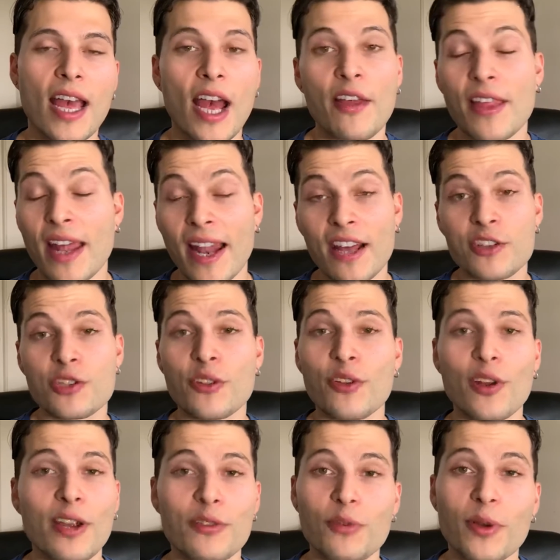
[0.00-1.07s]
And, and, actually, they're
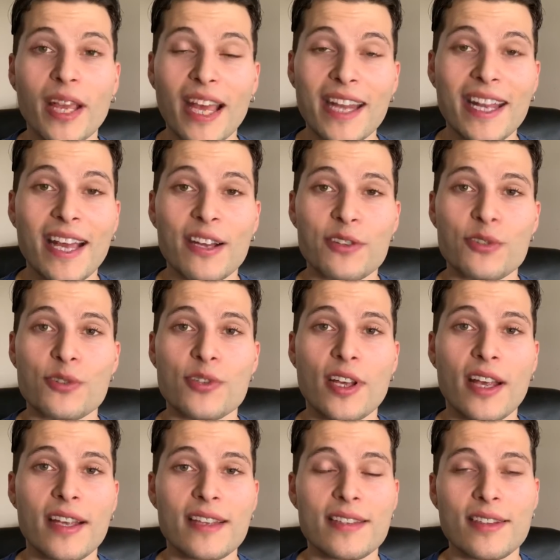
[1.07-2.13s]
not doing any
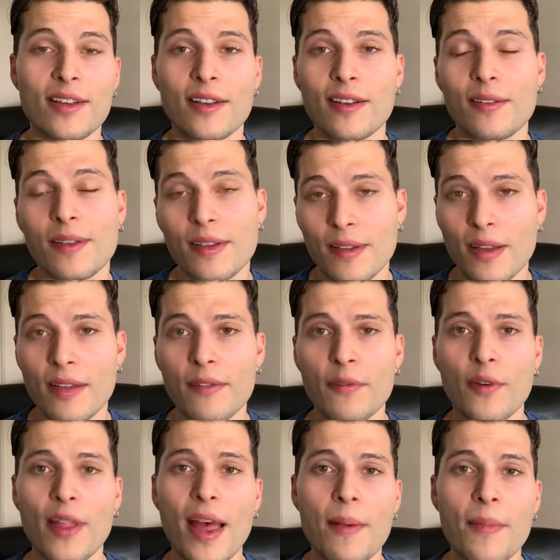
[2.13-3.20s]
exercise uh,
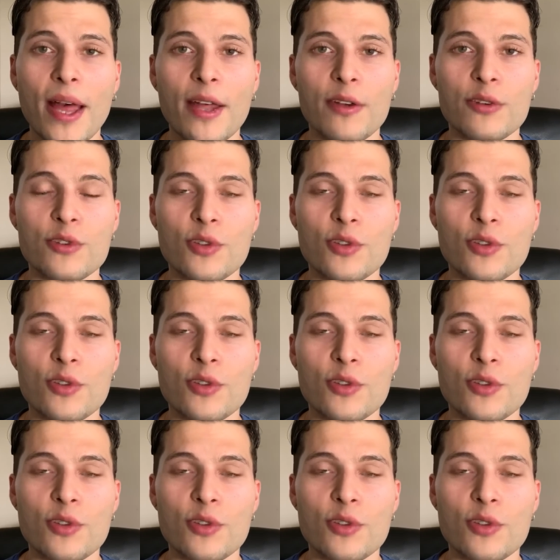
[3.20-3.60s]
for that matter.